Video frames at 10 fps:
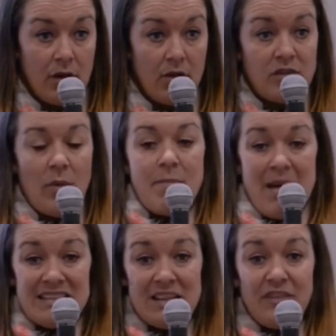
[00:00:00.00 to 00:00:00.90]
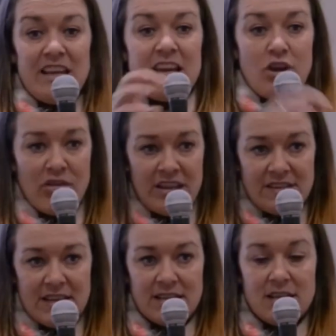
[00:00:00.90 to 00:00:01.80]
So it massively
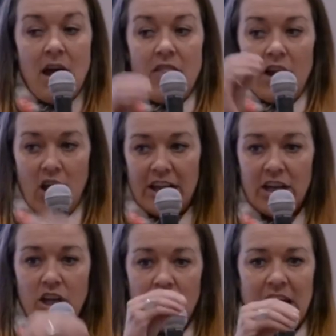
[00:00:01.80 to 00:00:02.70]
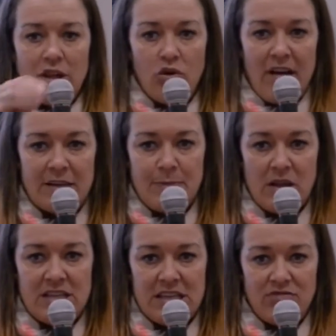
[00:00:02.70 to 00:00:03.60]
increases the likelihood that your
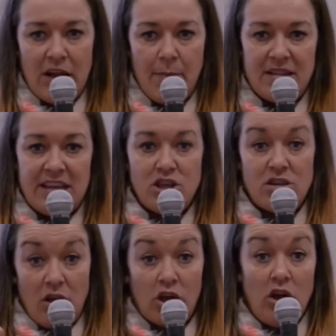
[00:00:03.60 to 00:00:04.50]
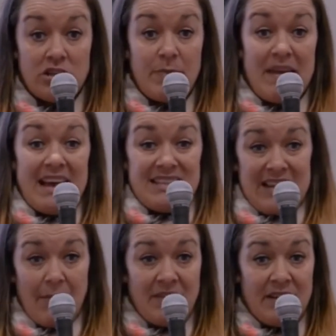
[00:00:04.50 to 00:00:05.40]
expertise recommendations are going to be
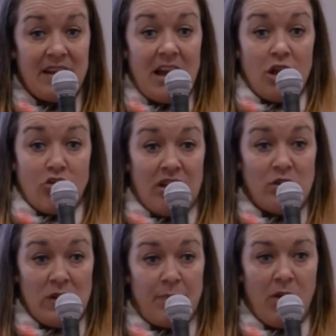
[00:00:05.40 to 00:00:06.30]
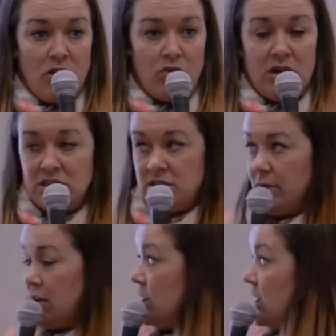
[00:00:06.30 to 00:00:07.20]
accepted and agreed with by your
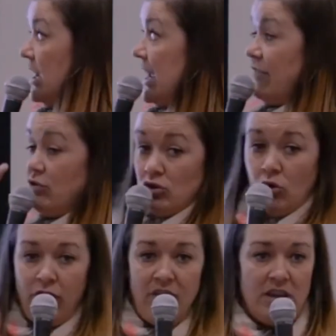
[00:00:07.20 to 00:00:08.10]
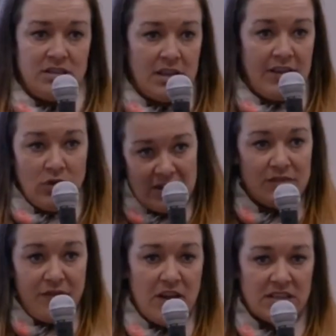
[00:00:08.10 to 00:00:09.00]
customer if you talk first, if you
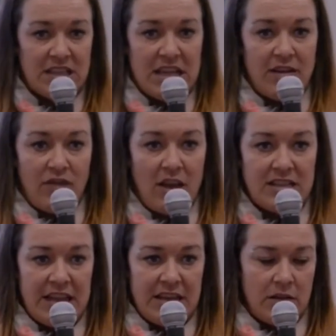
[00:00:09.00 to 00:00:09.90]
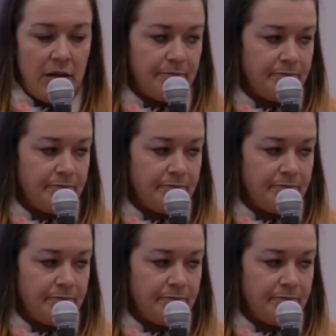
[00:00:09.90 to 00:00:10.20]
listen first and then advise later.